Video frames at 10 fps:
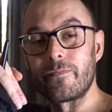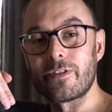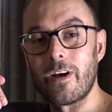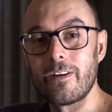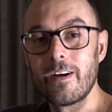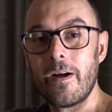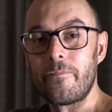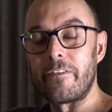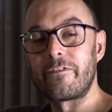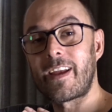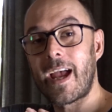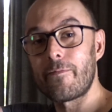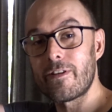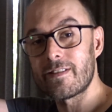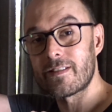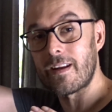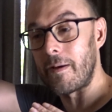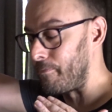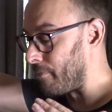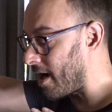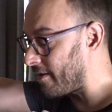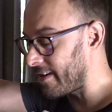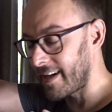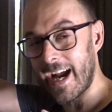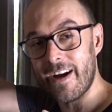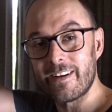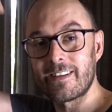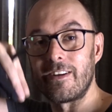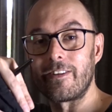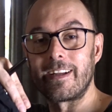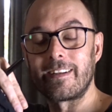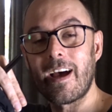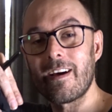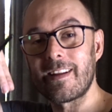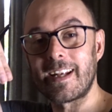So if the camera is above a character looking down,